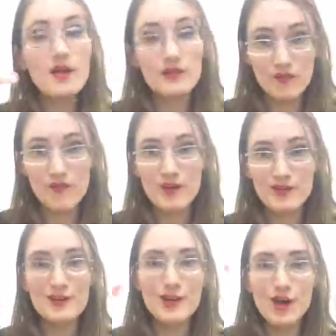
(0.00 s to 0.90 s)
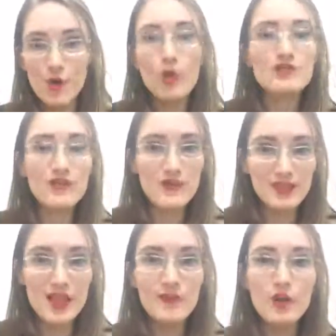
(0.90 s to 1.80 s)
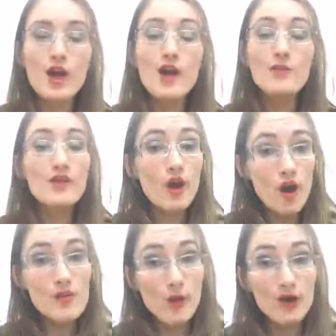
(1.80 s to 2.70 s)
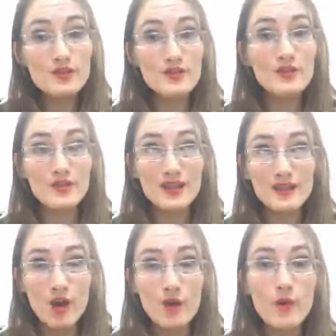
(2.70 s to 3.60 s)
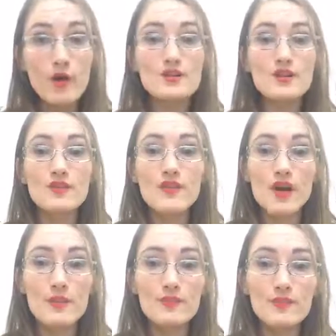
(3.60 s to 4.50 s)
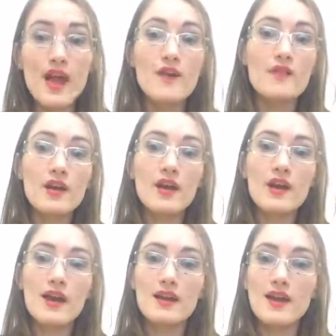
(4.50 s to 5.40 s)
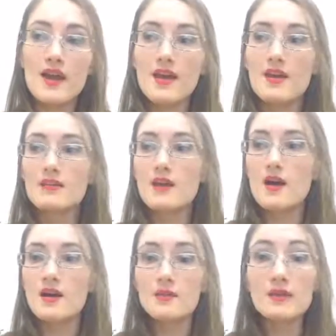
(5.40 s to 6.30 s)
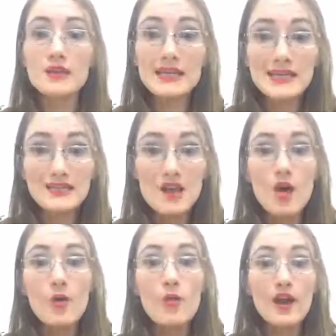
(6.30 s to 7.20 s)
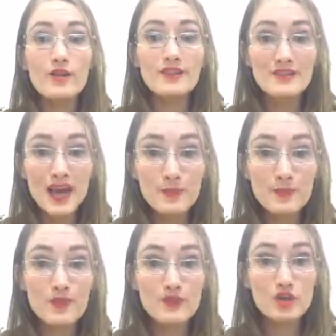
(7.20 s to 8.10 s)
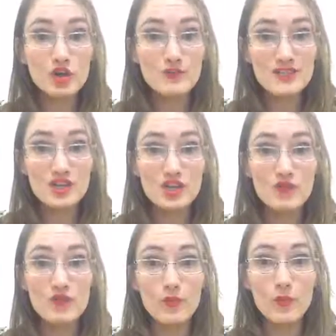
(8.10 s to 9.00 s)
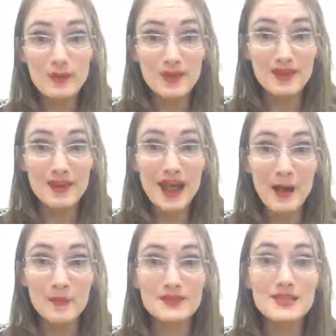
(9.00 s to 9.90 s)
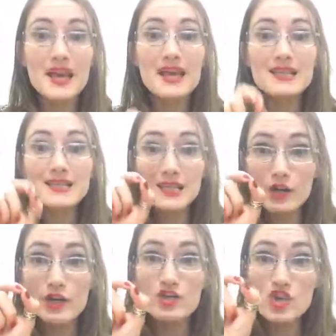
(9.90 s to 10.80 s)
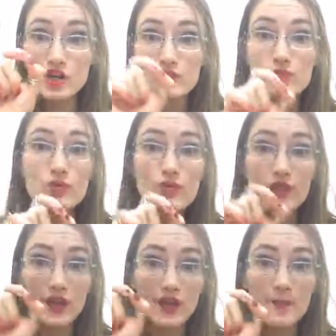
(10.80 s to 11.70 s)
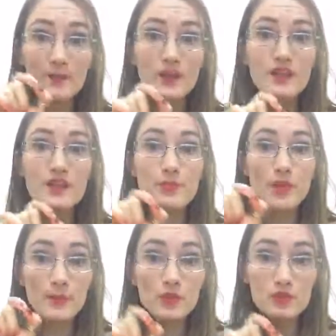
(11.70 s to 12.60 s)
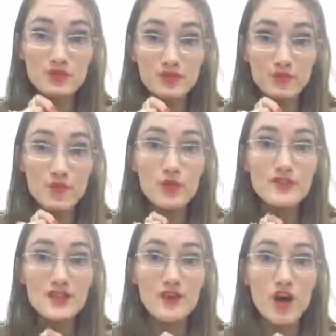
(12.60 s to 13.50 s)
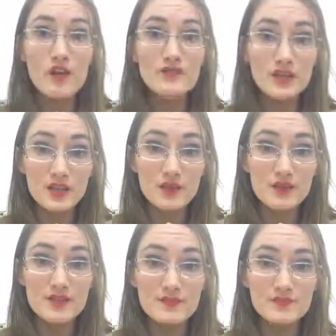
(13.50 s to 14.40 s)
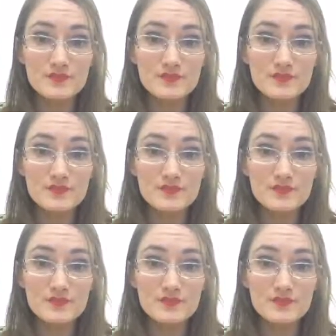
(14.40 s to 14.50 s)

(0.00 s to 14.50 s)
different, a whole different level. But there are parts of Africa and the Middle East where the type of circumcision for women that happens is literally just removing the prepuce, the foreskin of the clitoris.